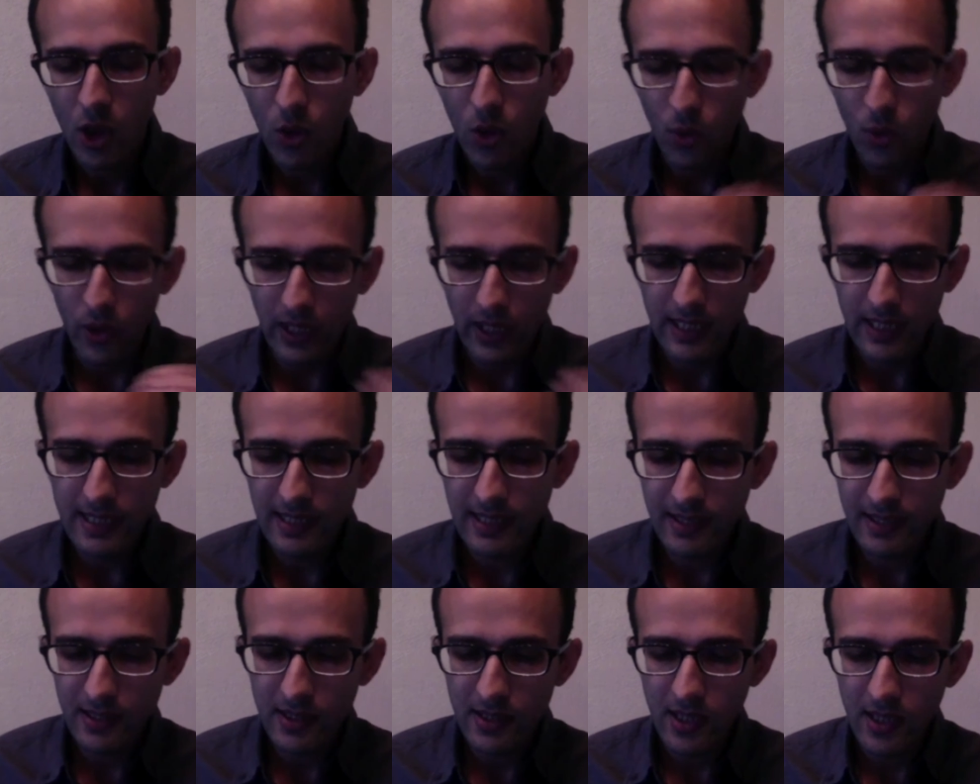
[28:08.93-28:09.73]
or
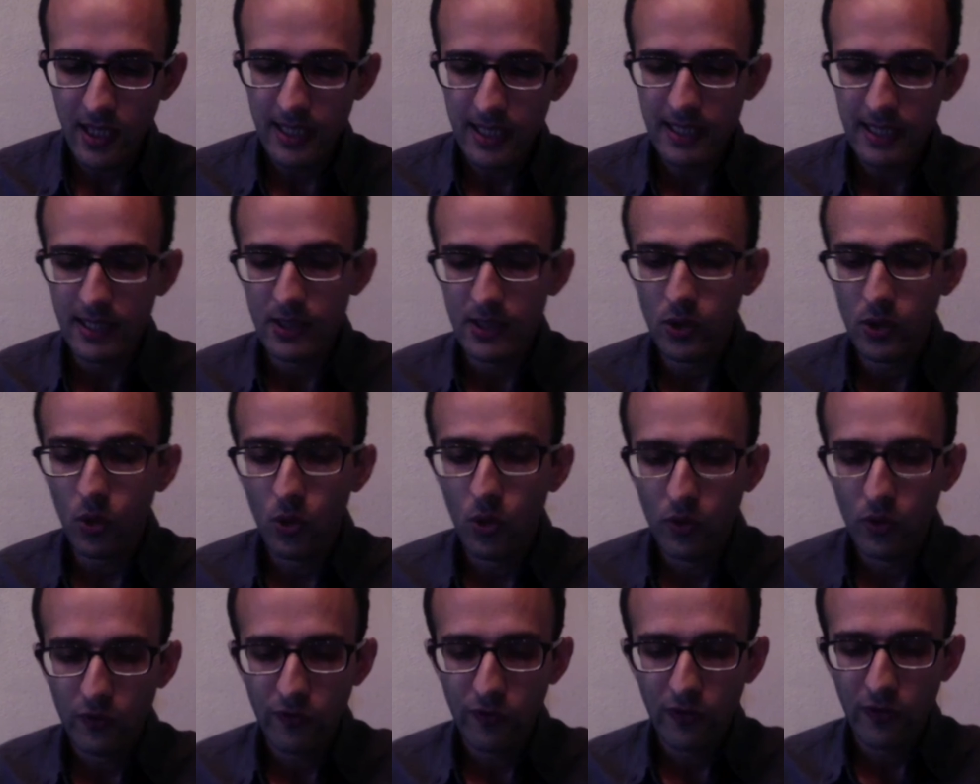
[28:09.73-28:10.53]
exercise its
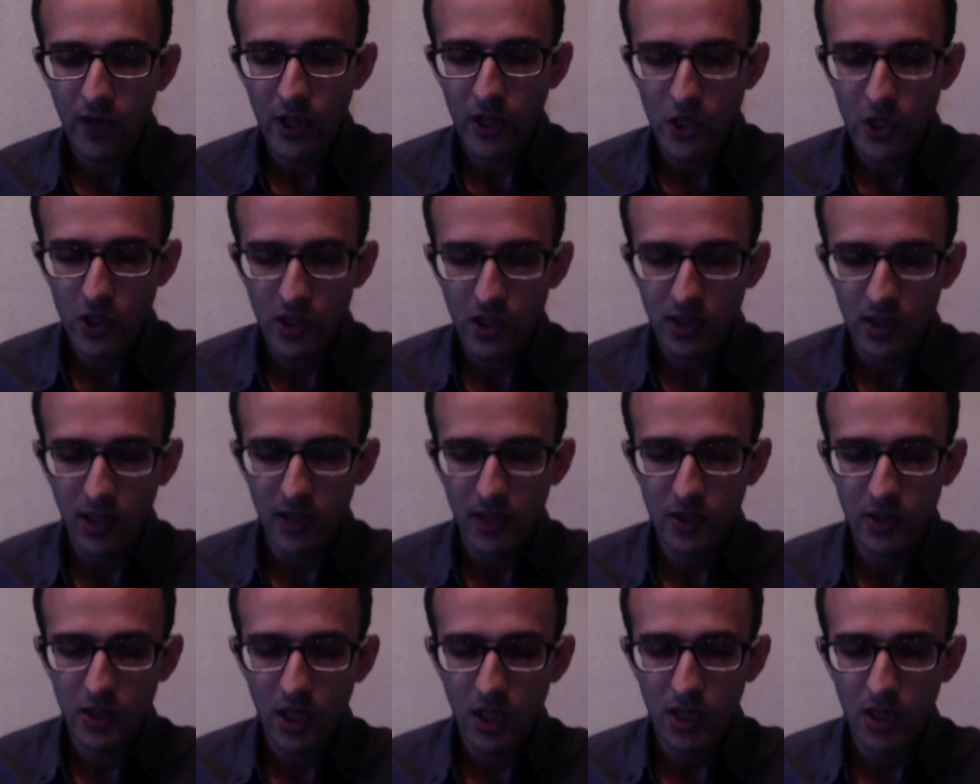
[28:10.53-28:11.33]
own functional
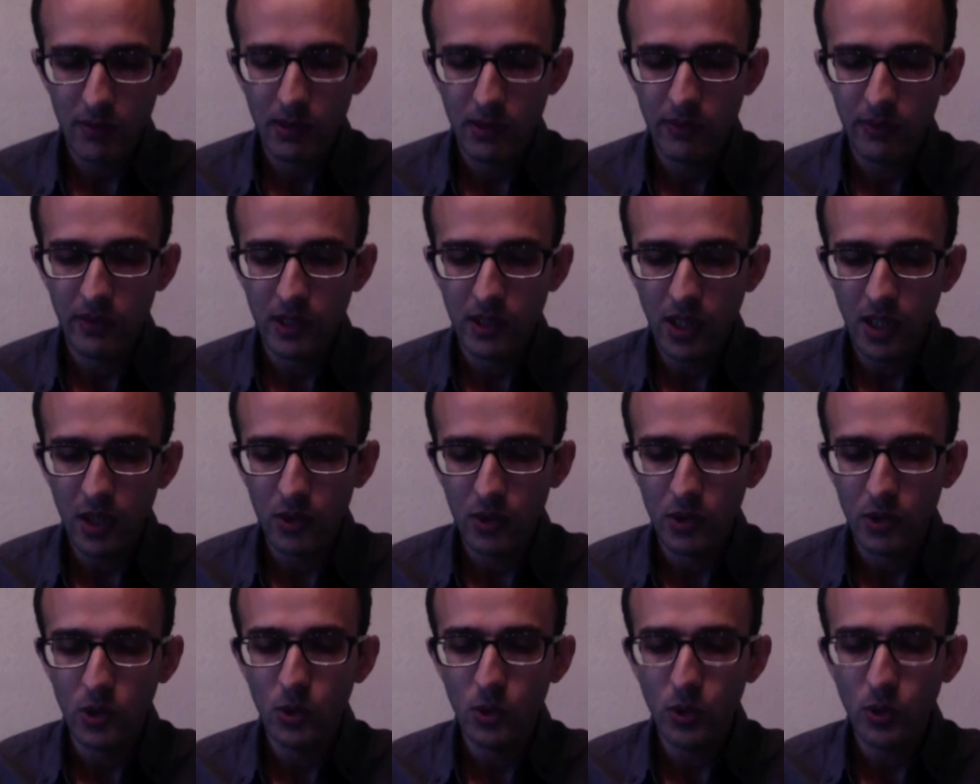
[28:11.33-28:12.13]
autonomy
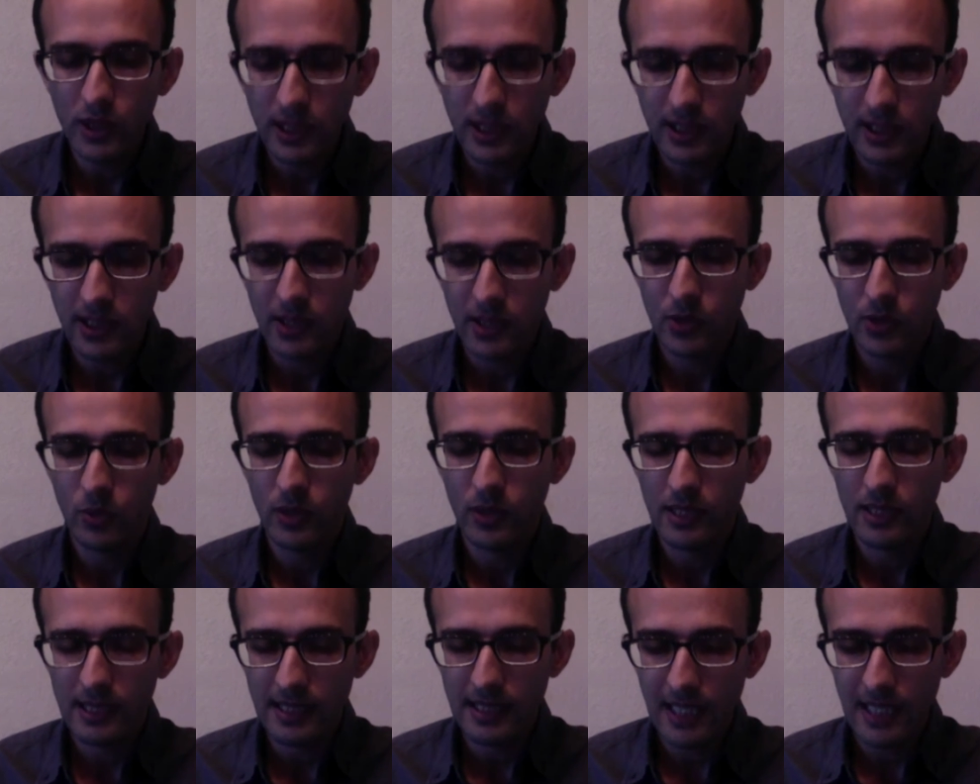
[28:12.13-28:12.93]
without looking into
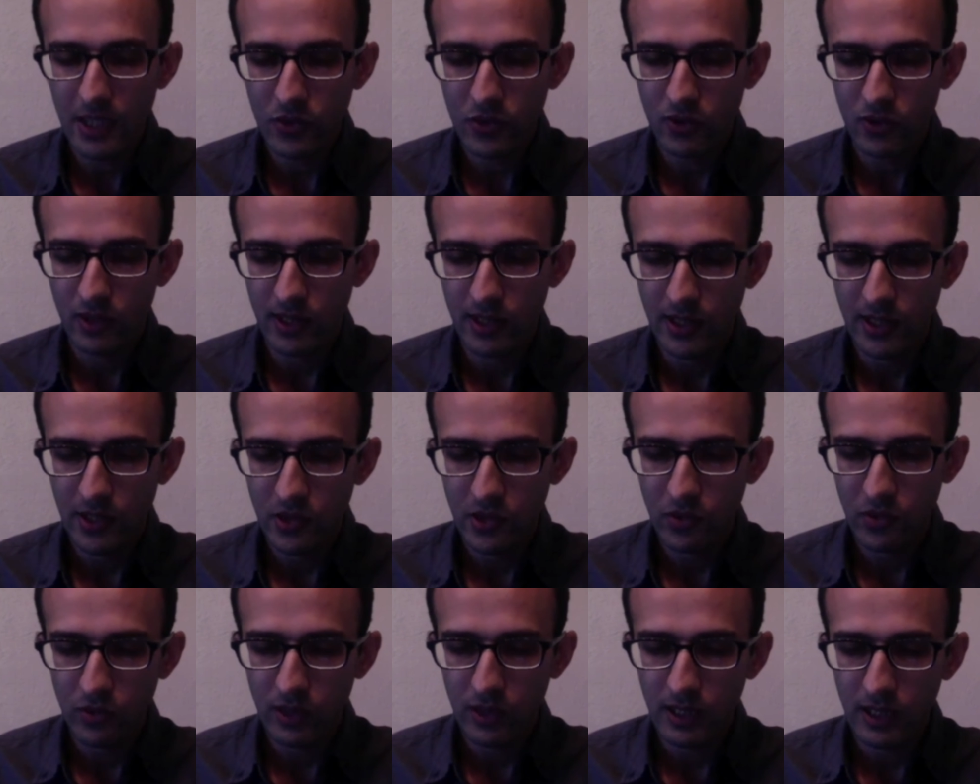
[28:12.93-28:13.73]
its natural
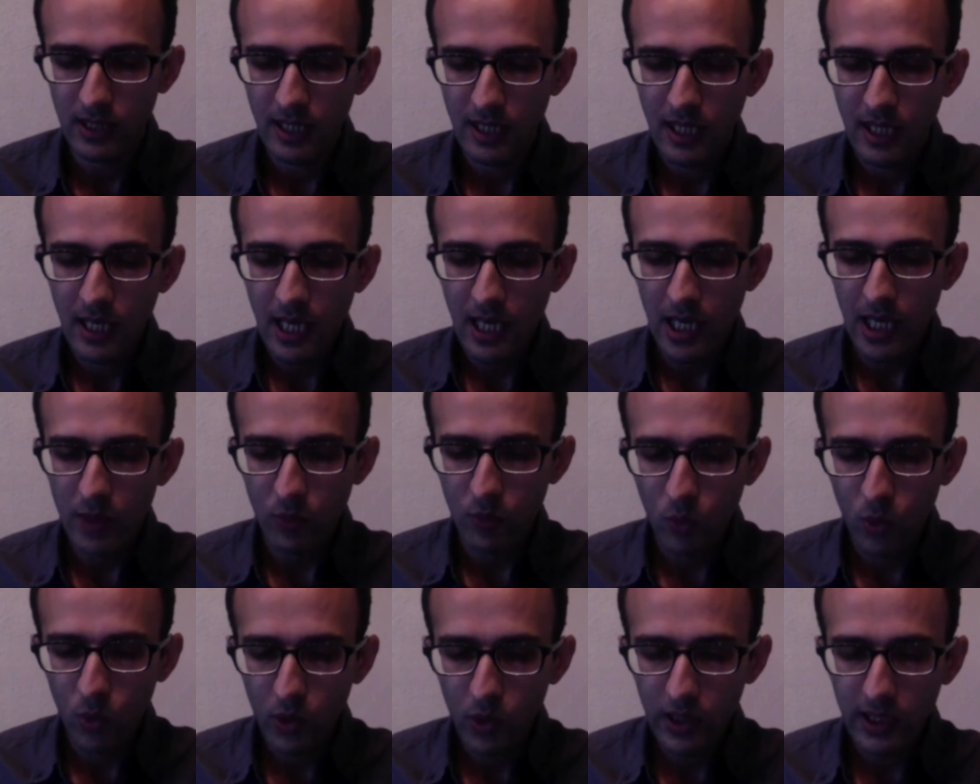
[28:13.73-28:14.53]
history and
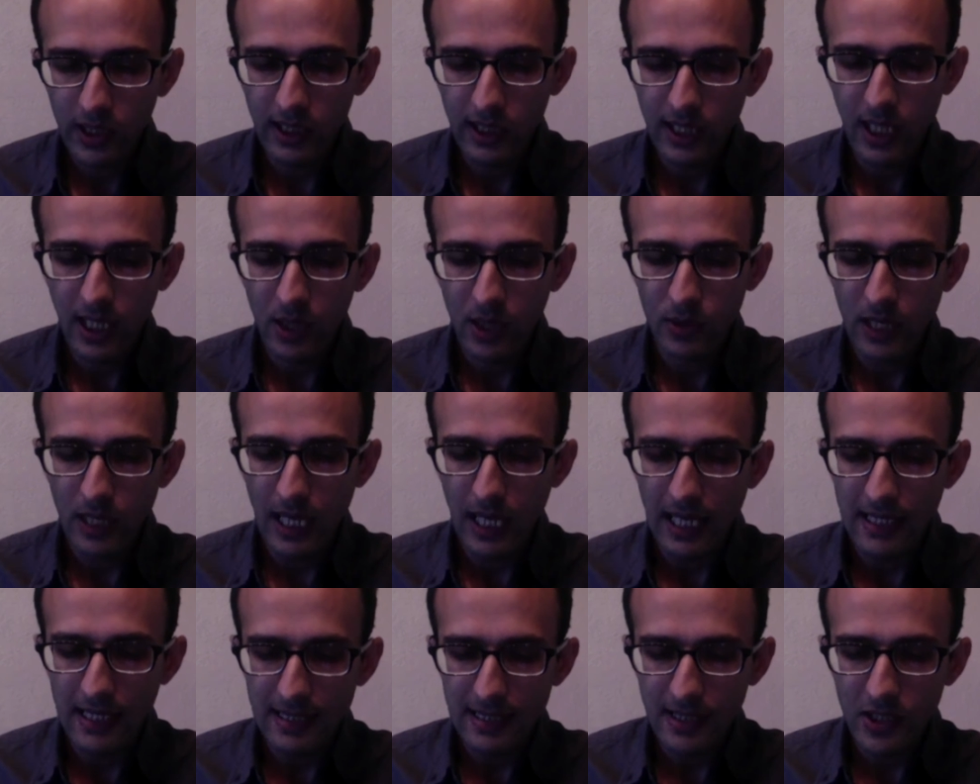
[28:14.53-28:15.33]
working out
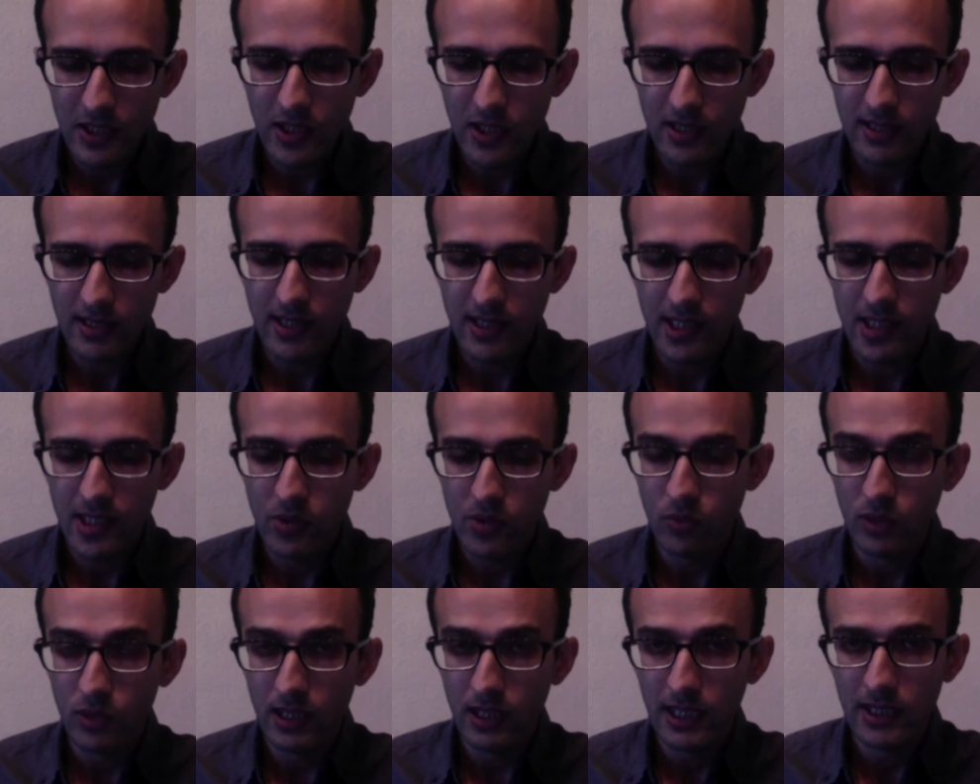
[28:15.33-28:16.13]

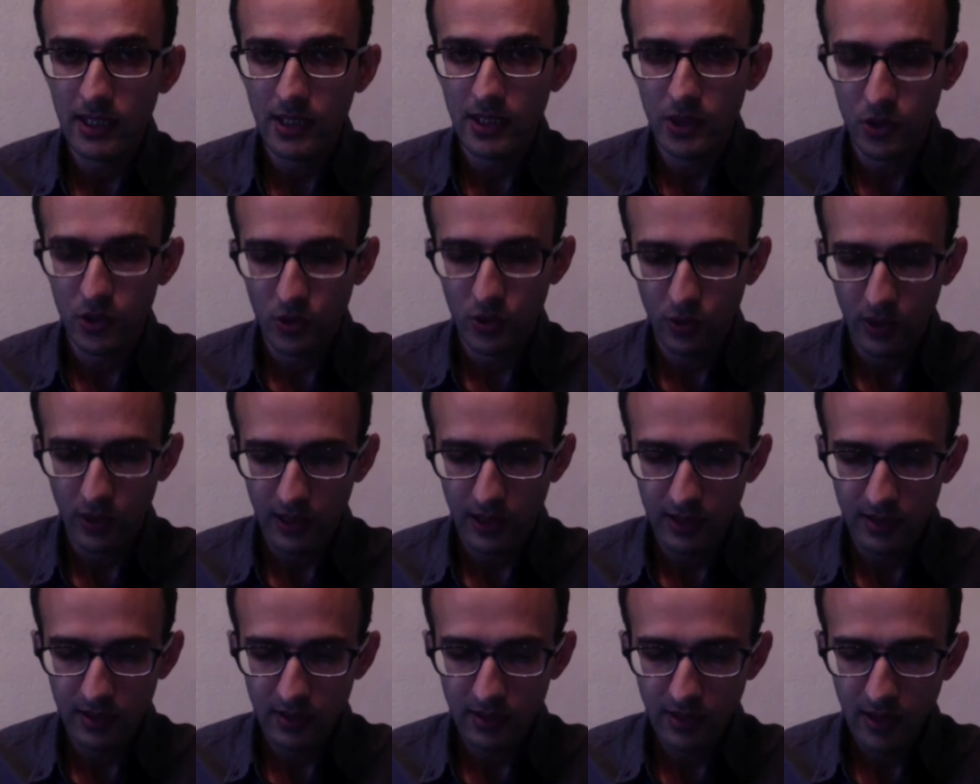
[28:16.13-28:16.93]
exigencies related to
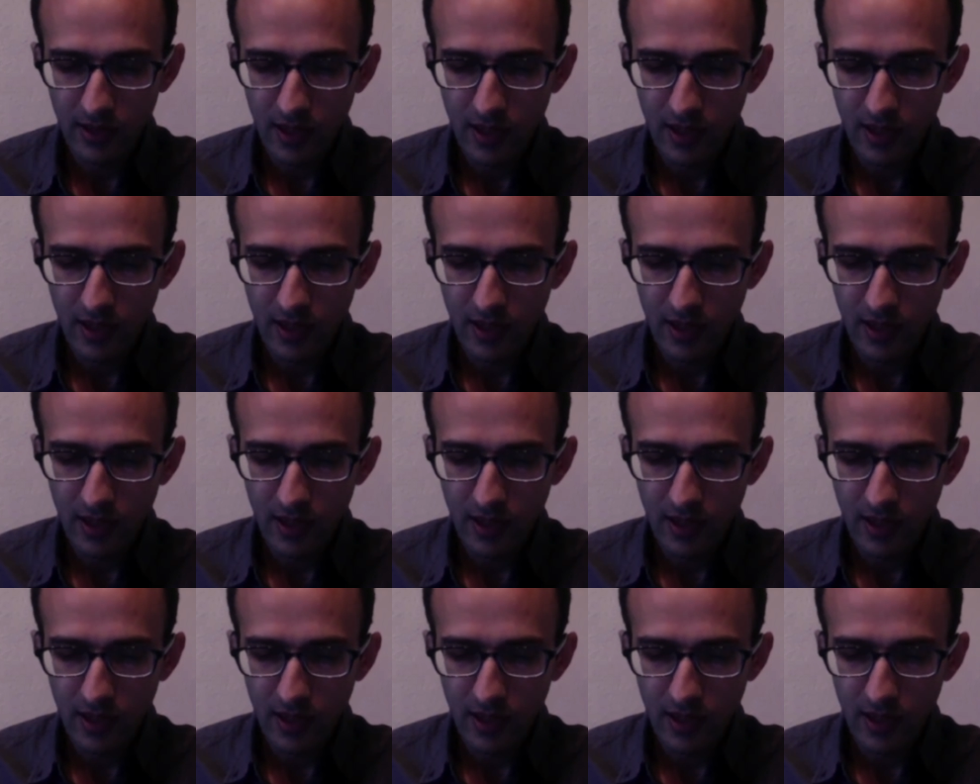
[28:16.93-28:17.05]
it.